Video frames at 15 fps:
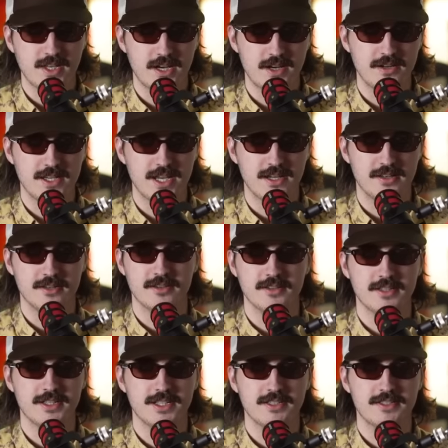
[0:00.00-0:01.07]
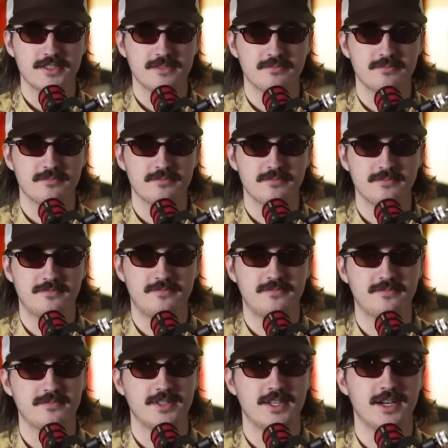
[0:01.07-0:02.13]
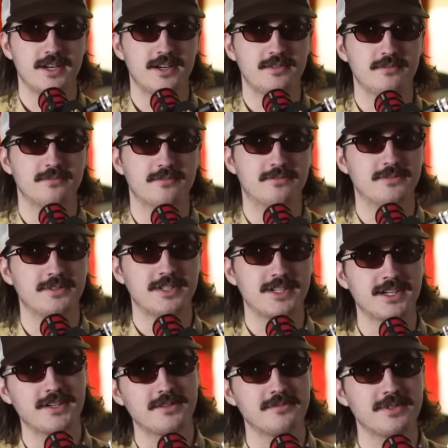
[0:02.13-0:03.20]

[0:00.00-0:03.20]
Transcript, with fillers: yeah, Neuralink. Yeah, Neuralink. come, like come, get